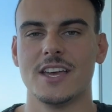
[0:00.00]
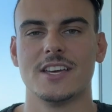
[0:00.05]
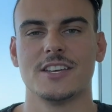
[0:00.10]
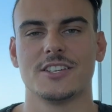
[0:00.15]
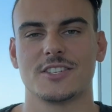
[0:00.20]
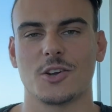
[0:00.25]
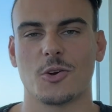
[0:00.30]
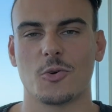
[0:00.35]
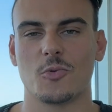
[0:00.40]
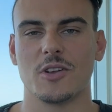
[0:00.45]

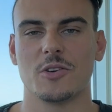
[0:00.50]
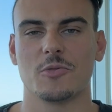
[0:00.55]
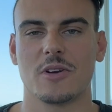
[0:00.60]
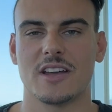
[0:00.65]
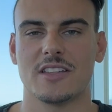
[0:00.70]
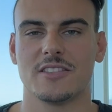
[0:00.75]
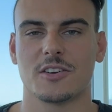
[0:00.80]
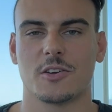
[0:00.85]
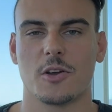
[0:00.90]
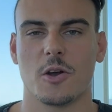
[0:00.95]
So we
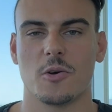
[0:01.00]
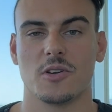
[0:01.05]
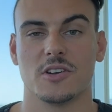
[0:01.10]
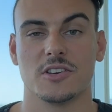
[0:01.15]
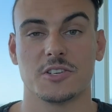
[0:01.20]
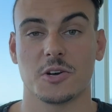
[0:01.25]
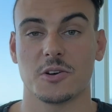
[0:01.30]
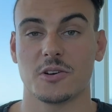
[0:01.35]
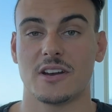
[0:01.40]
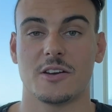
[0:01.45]
ran the code. It
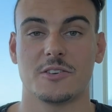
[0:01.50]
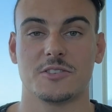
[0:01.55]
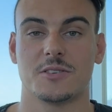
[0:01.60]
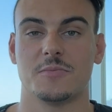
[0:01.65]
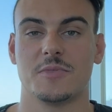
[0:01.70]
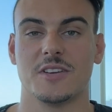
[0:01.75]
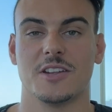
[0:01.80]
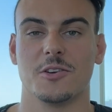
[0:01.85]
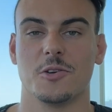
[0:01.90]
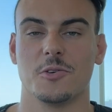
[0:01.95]
turned out to
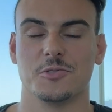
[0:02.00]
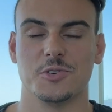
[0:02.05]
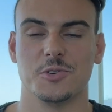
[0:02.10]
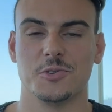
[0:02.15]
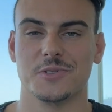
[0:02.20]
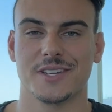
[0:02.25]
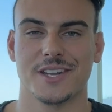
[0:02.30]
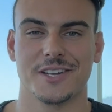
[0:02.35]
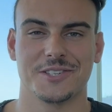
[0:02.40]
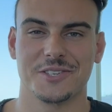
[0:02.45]
be an O2
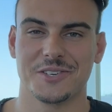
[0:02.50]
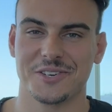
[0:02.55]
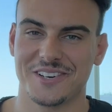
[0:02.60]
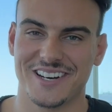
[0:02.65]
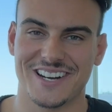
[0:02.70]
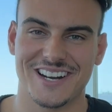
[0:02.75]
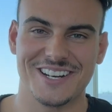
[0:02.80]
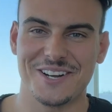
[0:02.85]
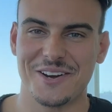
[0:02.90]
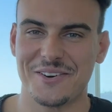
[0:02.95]
sensor. And
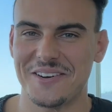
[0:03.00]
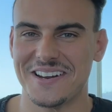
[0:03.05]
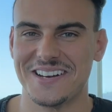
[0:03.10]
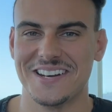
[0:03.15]
I know,